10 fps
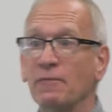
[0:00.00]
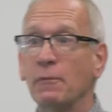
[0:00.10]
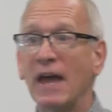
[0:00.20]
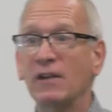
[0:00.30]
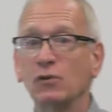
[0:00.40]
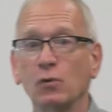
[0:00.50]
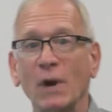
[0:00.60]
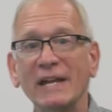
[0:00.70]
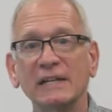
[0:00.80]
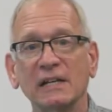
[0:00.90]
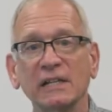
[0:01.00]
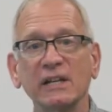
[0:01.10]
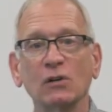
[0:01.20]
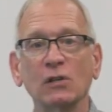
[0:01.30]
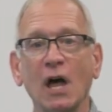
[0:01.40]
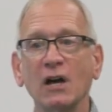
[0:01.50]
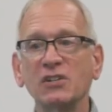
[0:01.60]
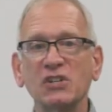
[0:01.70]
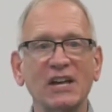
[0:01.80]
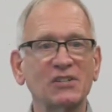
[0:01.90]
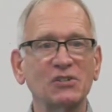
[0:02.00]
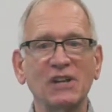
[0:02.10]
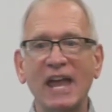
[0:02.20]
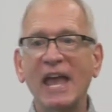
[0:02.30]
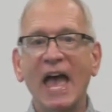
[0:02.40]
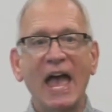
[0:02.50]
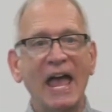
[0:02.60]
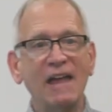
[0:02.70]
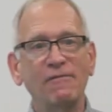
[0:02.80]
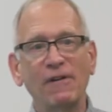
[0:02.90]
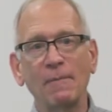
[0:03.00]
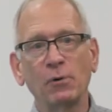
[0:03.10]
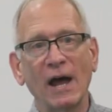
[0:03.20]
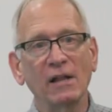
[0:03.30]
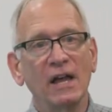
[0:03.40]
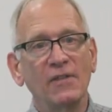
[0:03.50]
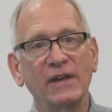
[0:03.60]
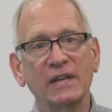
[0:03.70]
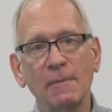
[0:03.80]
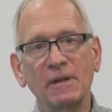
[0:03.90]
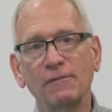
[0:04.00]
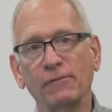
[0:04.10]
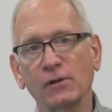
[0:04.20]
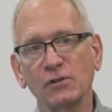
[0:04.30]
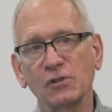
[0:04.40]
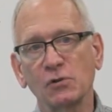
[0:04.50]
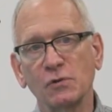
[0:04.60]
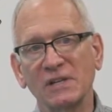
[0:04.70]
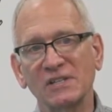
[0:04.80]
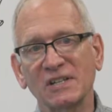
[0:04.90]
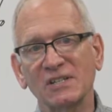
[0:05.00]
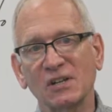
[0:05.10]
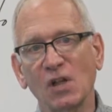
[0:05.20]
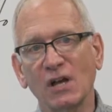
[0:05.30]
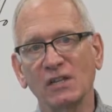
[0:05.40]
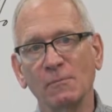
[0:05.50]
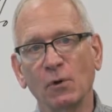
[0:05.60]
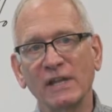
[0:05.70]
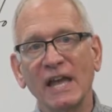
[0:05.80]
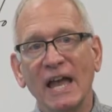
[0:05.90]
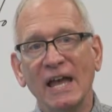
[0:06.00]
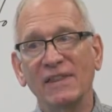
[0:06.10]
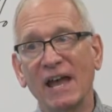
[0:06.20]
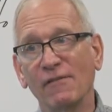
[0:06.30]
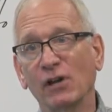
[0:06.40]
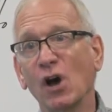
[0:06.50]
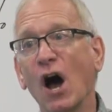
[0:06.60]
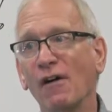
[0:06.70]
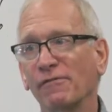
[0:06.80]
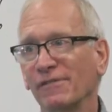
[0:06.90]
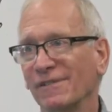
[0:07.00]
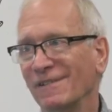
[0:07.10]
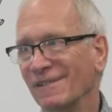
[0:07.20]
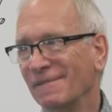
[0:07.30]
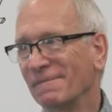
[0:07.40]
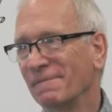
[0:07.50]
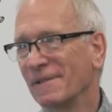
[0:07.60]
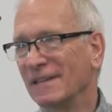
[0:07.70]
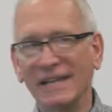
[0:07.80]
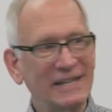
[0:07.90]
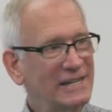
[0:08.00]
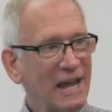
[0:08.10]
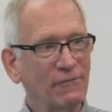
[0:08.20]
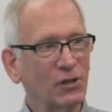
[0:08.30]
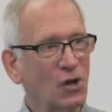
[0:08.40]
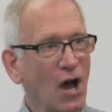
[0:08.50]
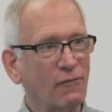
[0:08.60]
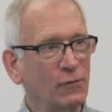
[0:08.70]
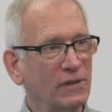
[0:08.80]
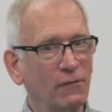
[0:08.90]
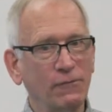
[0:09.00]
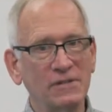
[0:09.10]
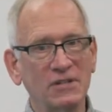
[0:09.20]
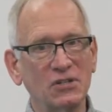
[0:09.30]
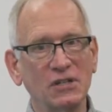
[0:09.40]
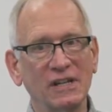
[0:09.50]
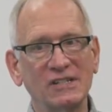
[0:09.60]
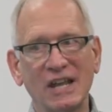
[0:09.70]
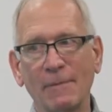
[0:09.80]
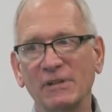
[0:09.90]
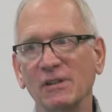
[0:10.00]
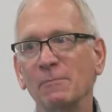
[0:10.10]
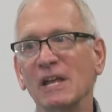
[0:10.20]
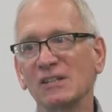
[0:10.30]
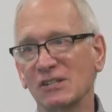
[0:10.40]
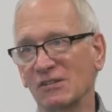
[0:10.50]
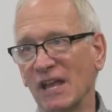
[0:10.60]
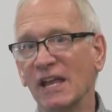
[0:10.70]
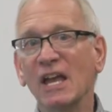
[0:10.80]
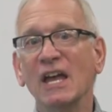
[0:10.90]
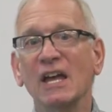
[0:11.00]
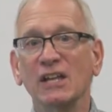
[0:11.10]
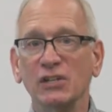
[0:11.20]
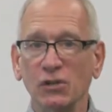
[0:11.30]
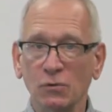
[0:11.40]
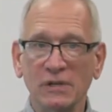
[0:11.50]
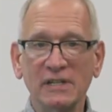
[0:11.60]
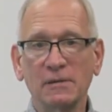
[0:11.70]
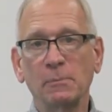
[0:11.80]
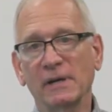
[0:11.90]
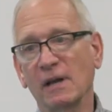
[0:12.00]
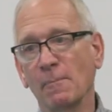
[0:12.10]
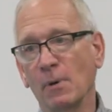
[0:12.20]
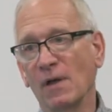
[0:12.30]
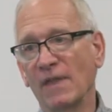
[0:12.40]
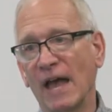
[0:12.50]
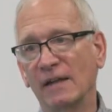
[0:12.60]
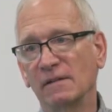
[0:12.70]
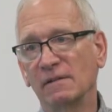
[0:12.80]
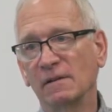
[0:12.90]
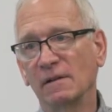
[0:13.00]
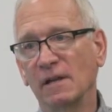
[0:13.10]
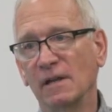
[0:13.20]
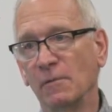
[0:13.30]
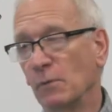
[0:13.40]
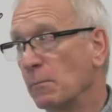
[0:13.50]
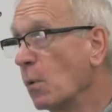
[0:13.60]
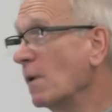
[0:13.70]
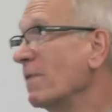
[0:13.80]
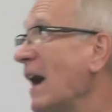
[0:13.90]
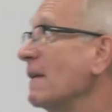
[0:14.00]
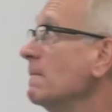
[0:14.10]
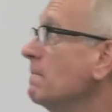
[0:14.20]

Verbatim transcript: have had great clear lungs yesterday, afebrile. They come in for surgery at 6 o'clock in the morning and they have a cough. And they didn't have the cough when that physician examined them yesterday. You need to pick up on that and, and report that.